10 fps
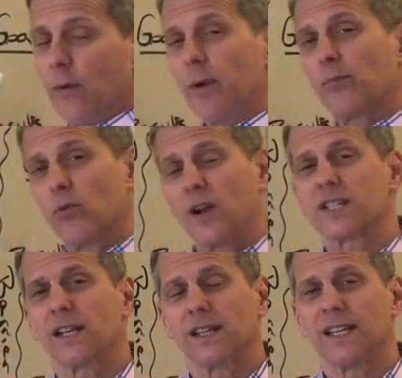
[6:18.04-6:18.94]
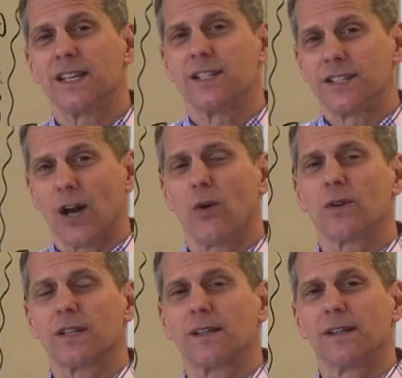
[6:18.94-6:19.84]
that we presently
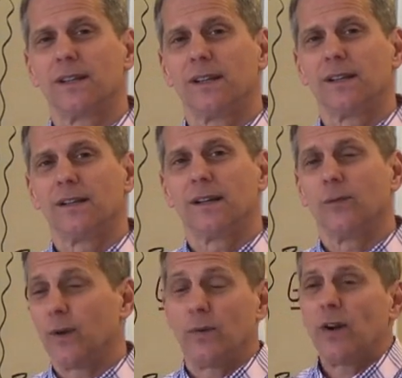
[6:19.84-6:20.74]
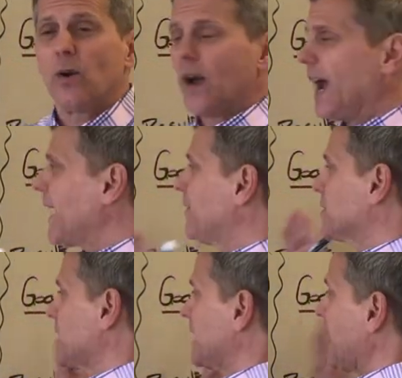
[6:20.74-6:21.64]
don't have,
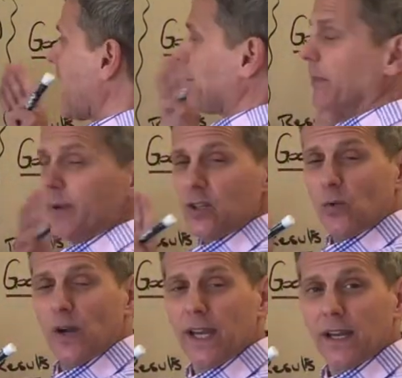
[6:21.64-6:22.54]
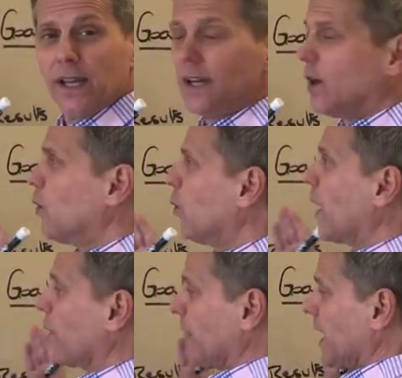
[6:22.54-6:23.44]
there's a gap between
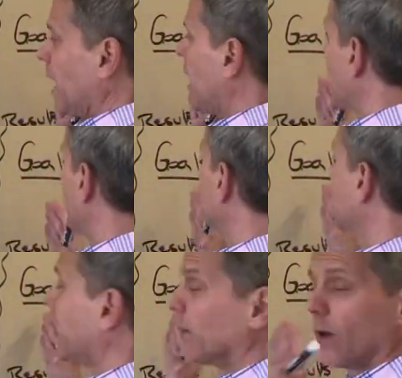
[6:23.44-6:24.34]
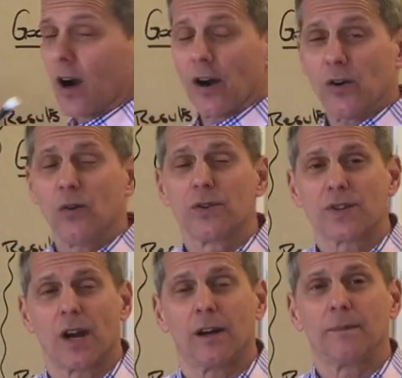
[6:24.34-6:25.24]
where we are and where our
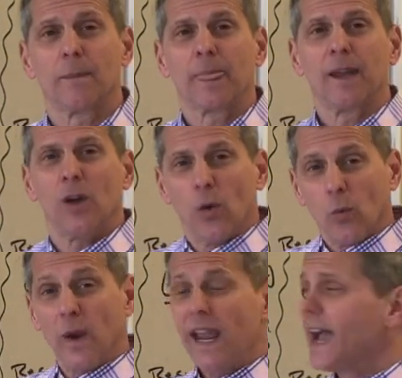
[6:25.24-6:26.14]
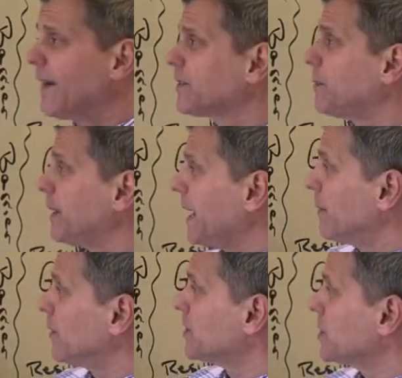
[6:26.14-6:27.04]
goals are. We have to be
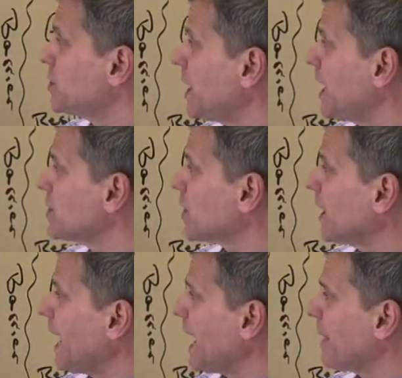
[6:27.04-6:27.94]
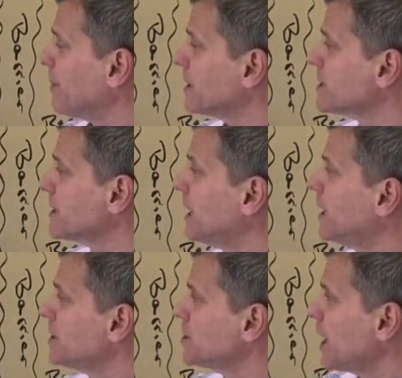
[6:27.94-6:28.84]
able to change our habits,
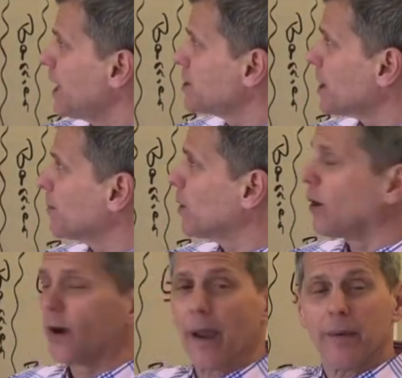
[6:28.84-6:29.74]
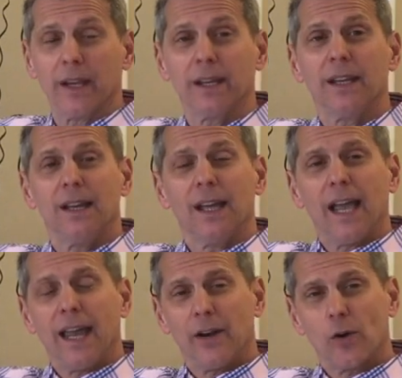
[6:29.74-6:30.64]
change our programming,
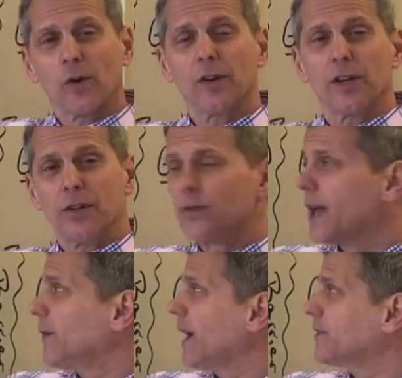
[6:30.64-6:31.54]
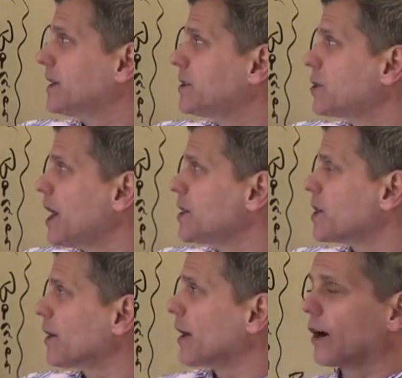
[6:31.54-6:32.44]
and in order to do that, we have to change
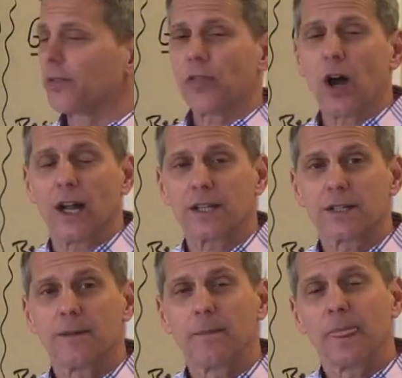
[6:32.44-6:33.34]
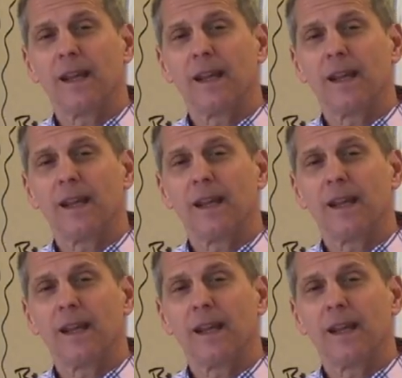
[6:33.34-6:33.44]
our thoughts.